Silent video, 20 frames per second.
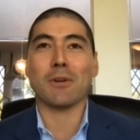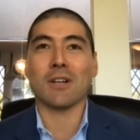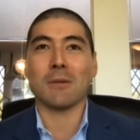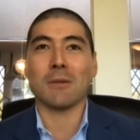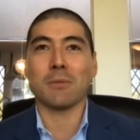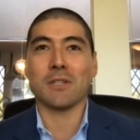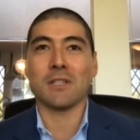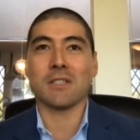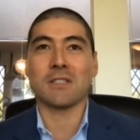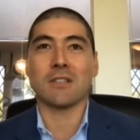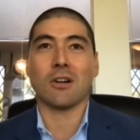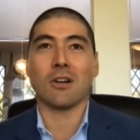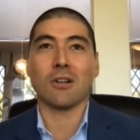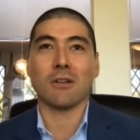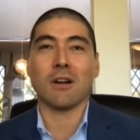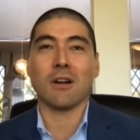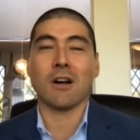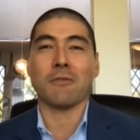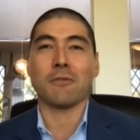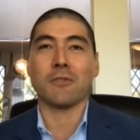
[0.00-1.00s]
companies
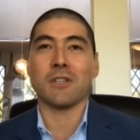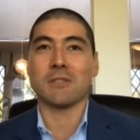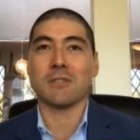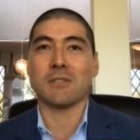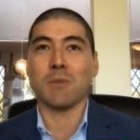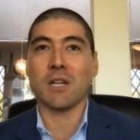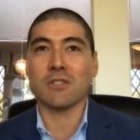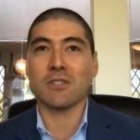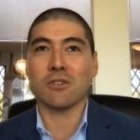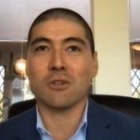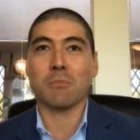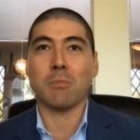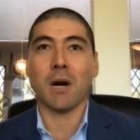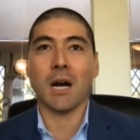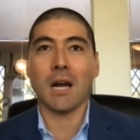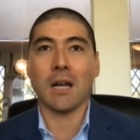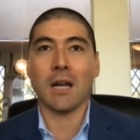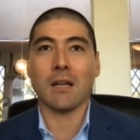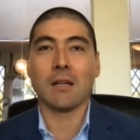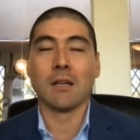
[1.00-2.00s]
often is measured
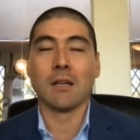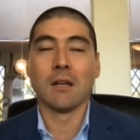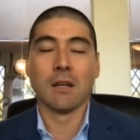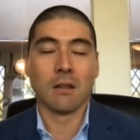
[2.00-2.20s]
by